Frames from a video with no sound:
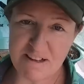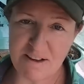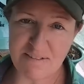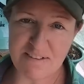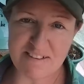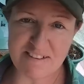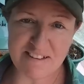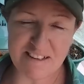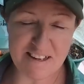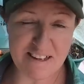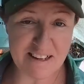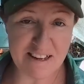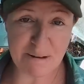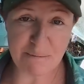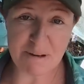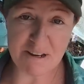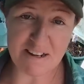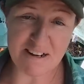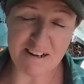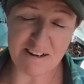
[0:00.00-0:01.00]
obviously I'm
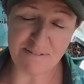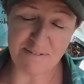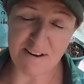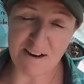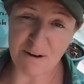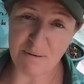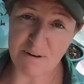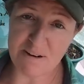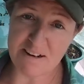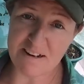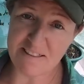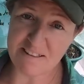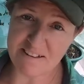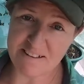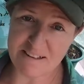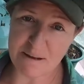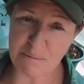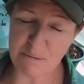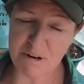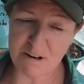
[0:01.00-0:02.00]
not going to need firewood in the
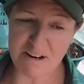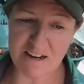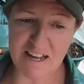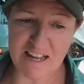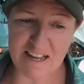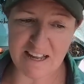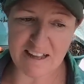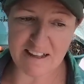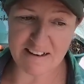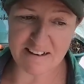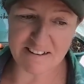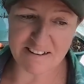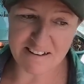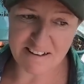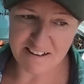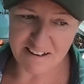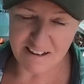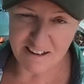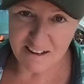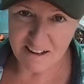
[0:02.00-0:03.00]
summer, and
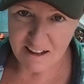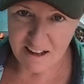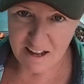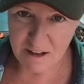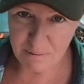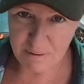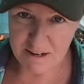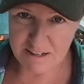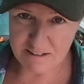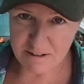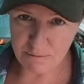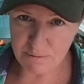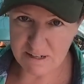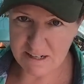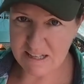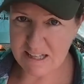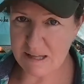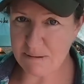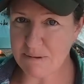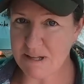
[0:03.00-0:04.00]
I want to
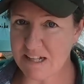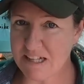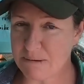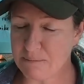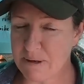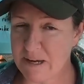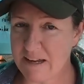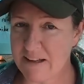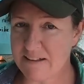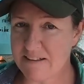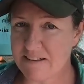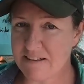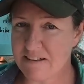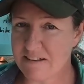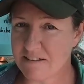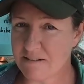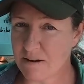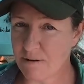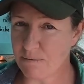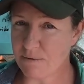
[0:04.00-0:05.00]
reclaim that space
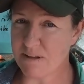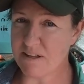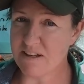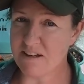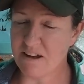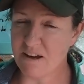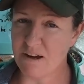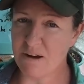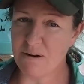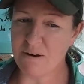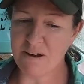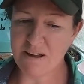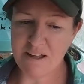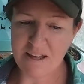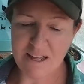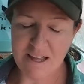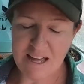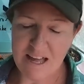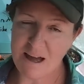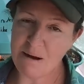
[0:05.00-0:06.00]
so I really know
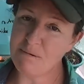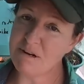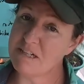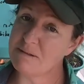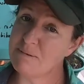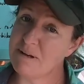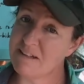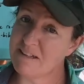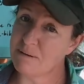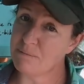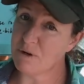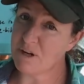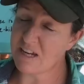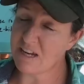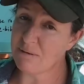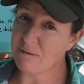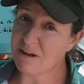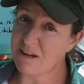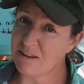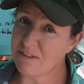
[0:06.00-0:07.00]
how much space I'm
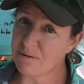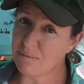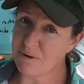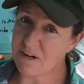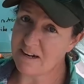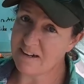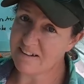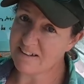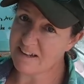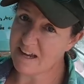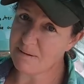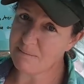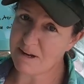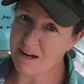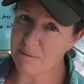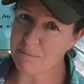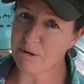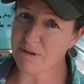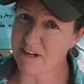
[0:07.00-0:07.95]
working with when I design my upper